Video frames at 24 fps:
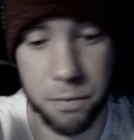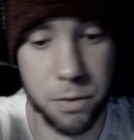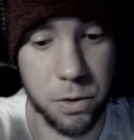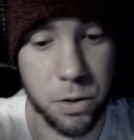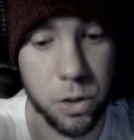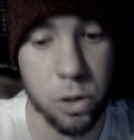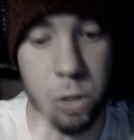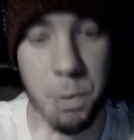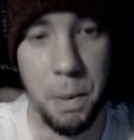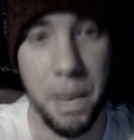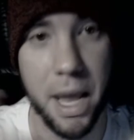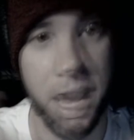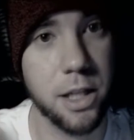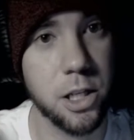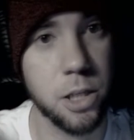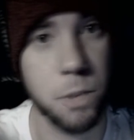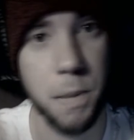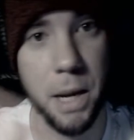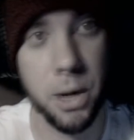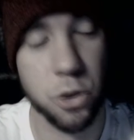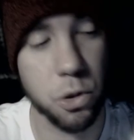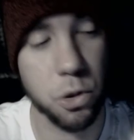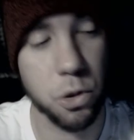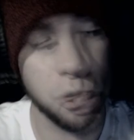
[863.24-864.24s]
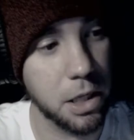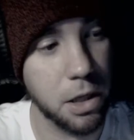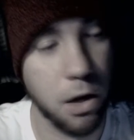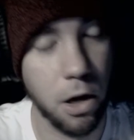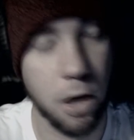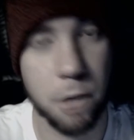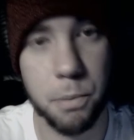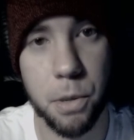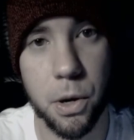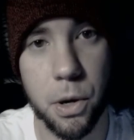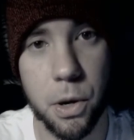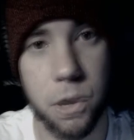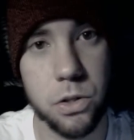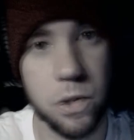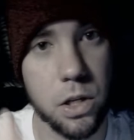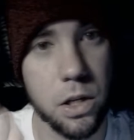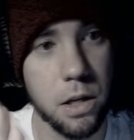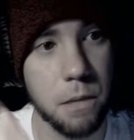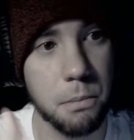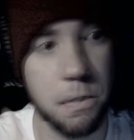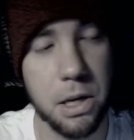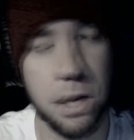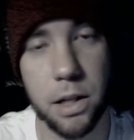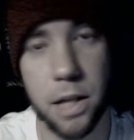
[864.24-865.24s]
span the spectrum, a young
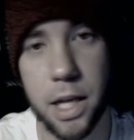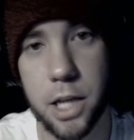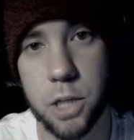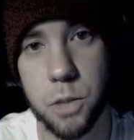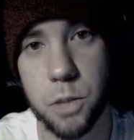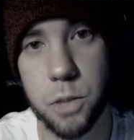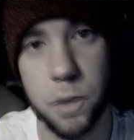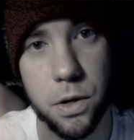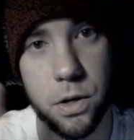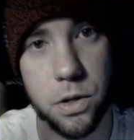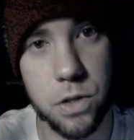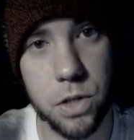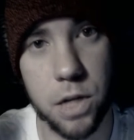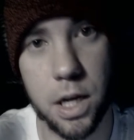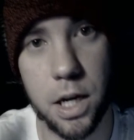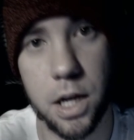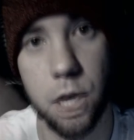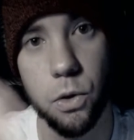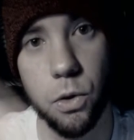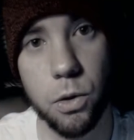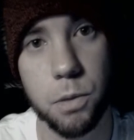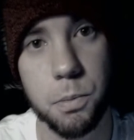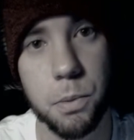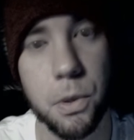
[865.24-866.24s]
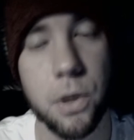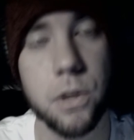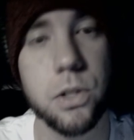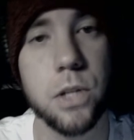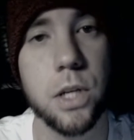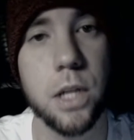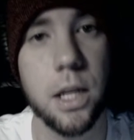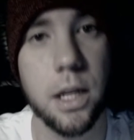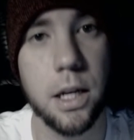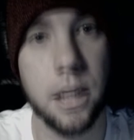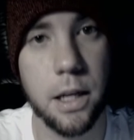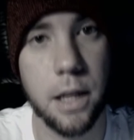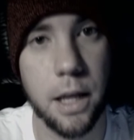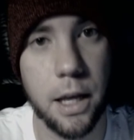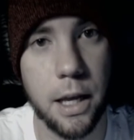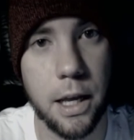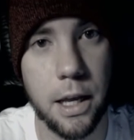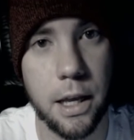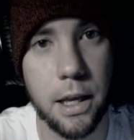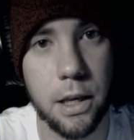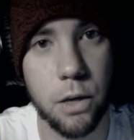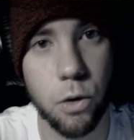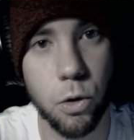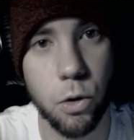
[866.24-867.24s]
person, a middle-aged person, and an old person
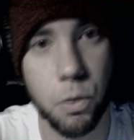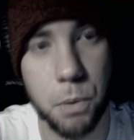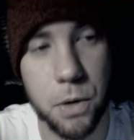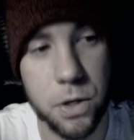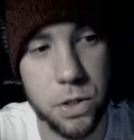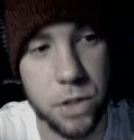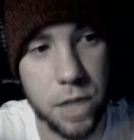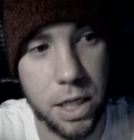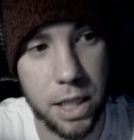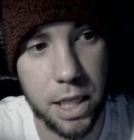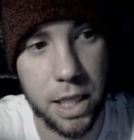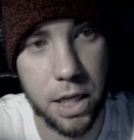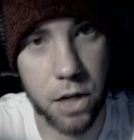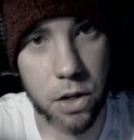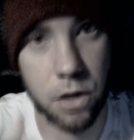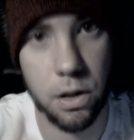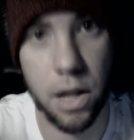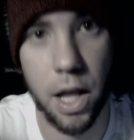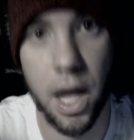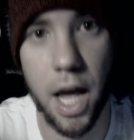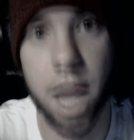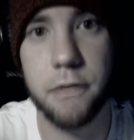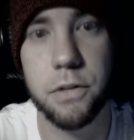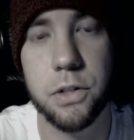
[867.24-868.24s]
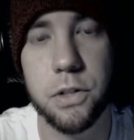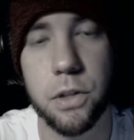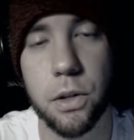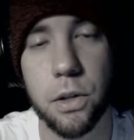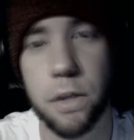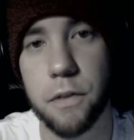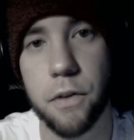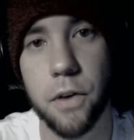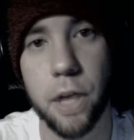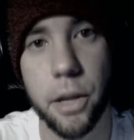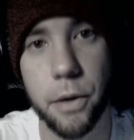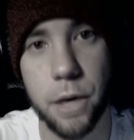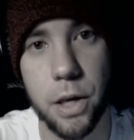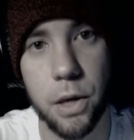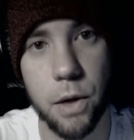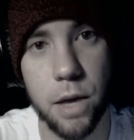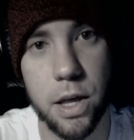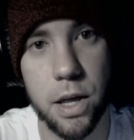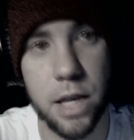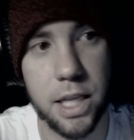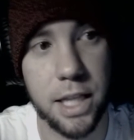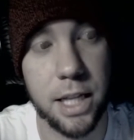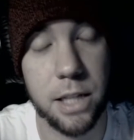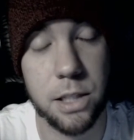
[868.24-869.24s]
at the end of their life slowly following you.
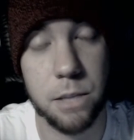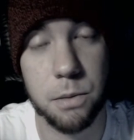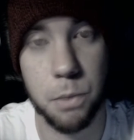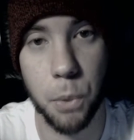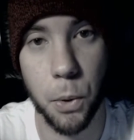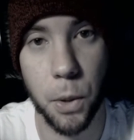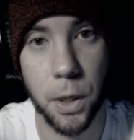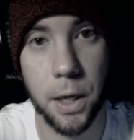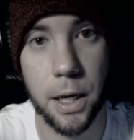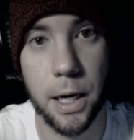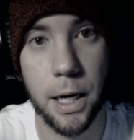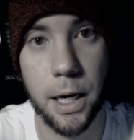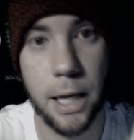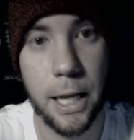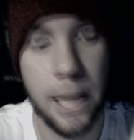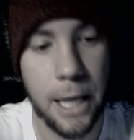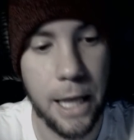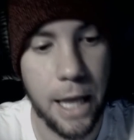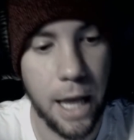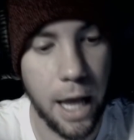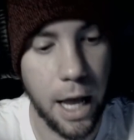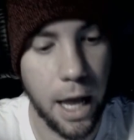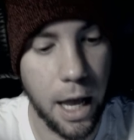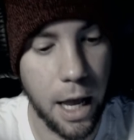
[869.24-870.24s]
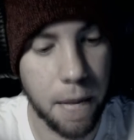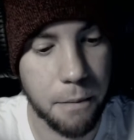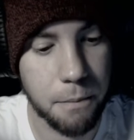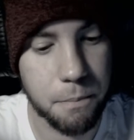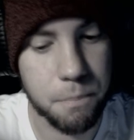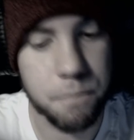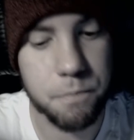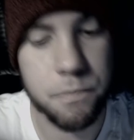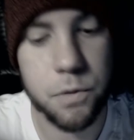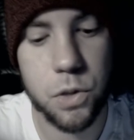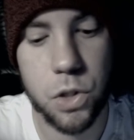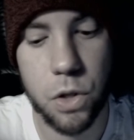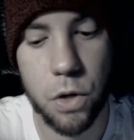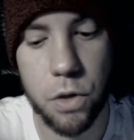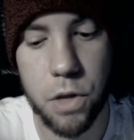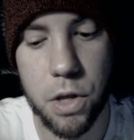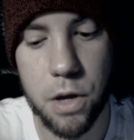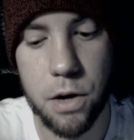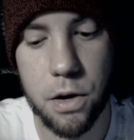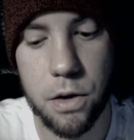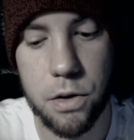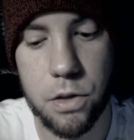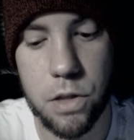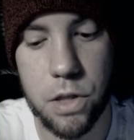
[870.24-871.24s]
I think that's important. So
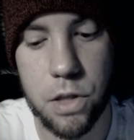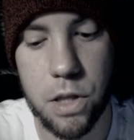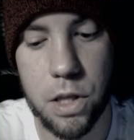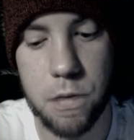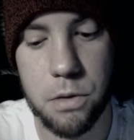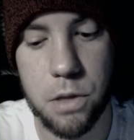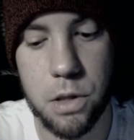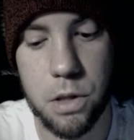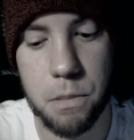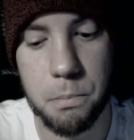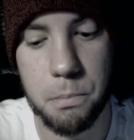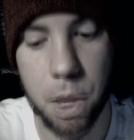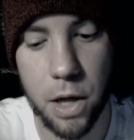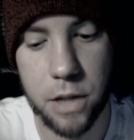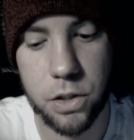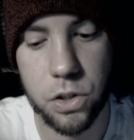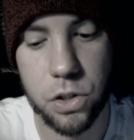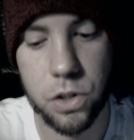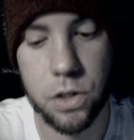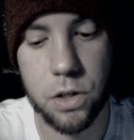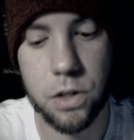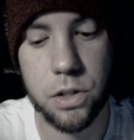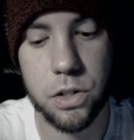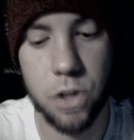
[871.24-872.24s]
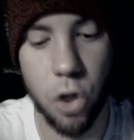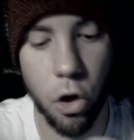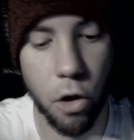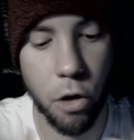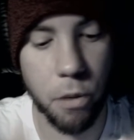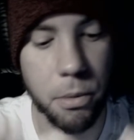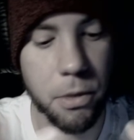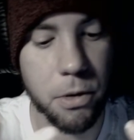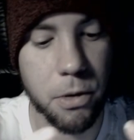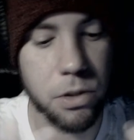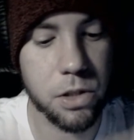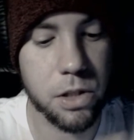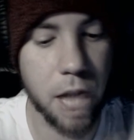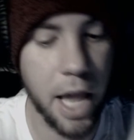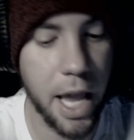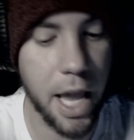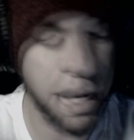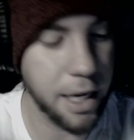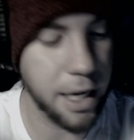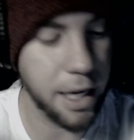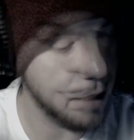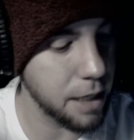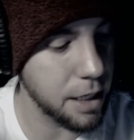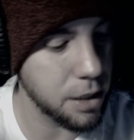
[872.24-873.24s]
the monster is almost
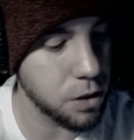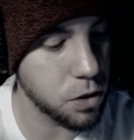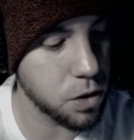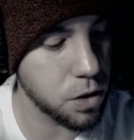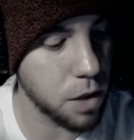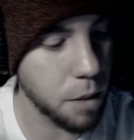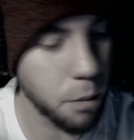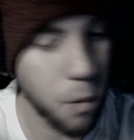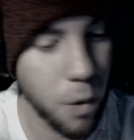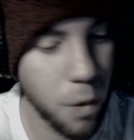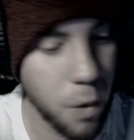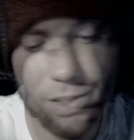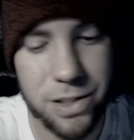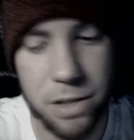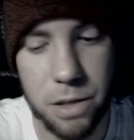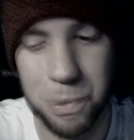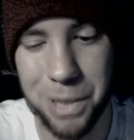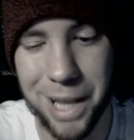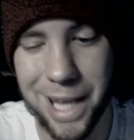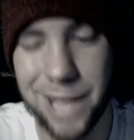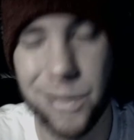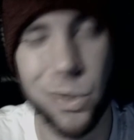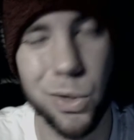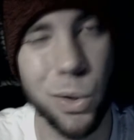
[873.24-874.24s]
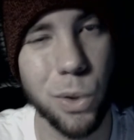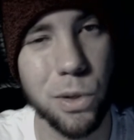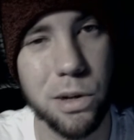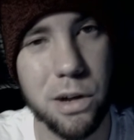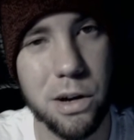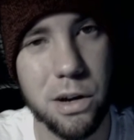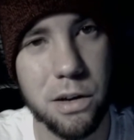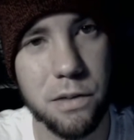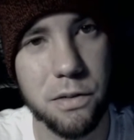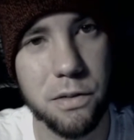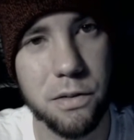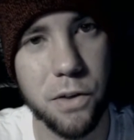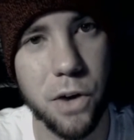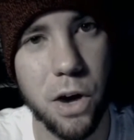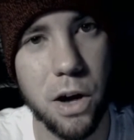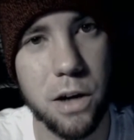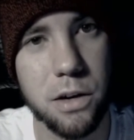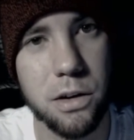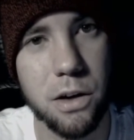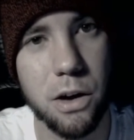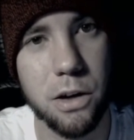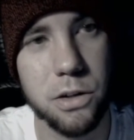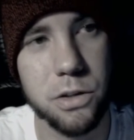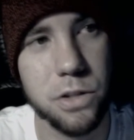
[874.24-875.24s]
like, in some ways, a placeholder
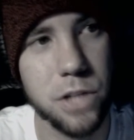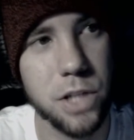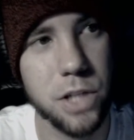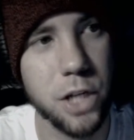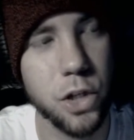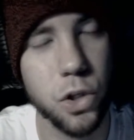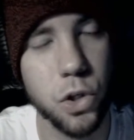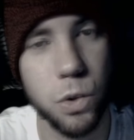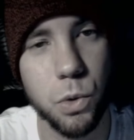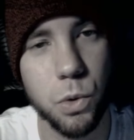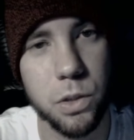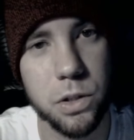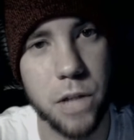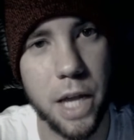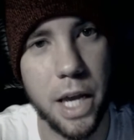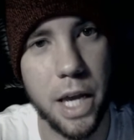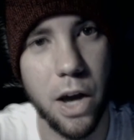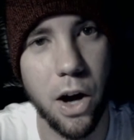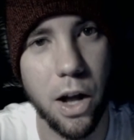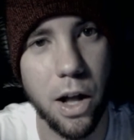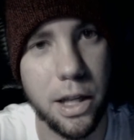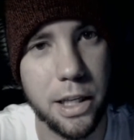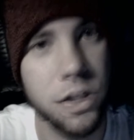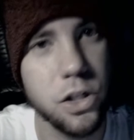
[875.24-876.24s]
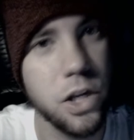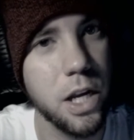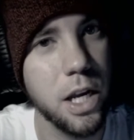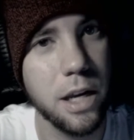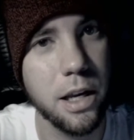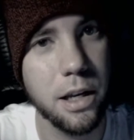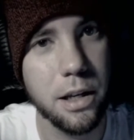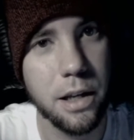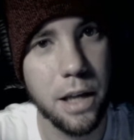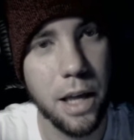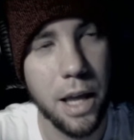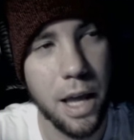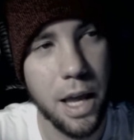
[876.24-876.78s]
for our sexual psychology.